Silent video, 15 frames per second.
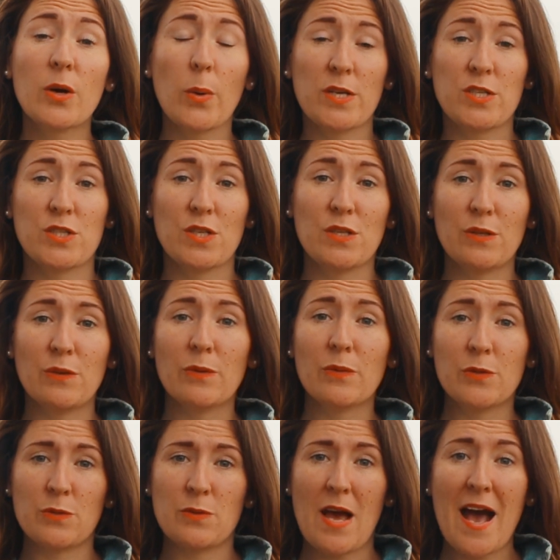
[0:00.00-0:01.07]
question you
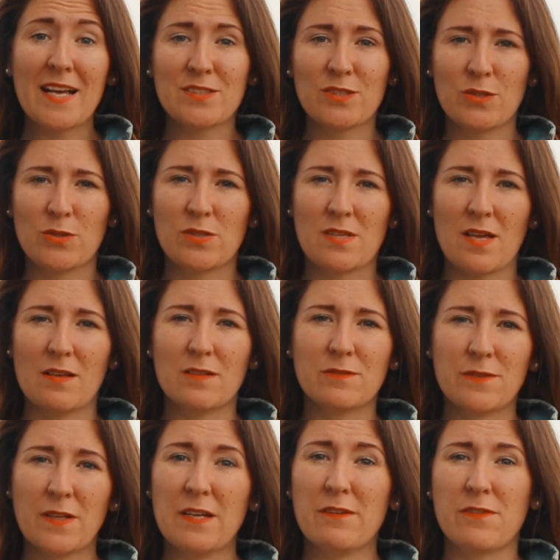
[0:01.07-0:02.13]
should ask yourself,
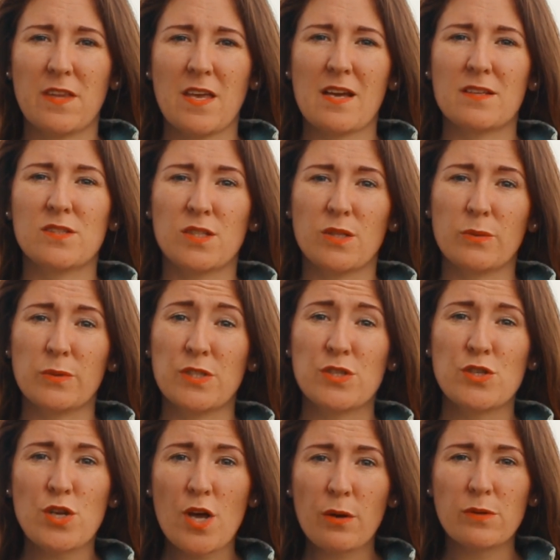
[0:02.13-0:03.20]
if the answer was
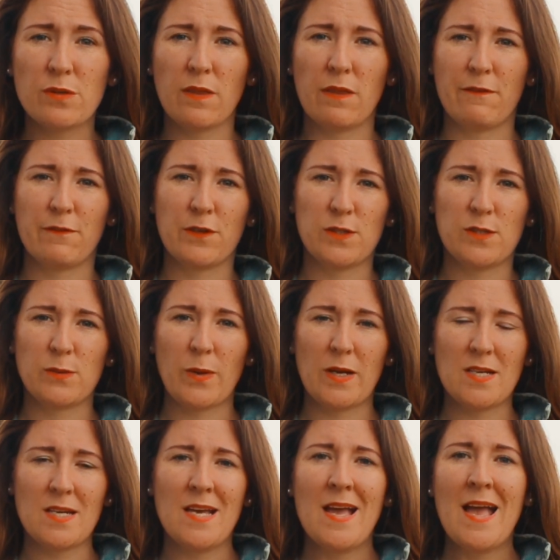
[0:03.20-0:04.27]
no to the first
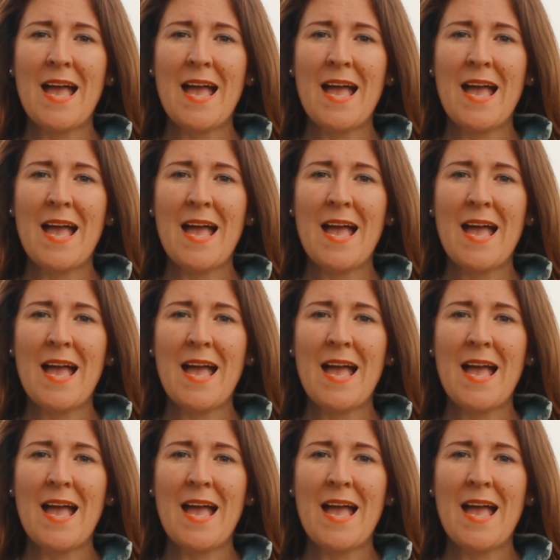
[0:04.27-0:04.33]
one,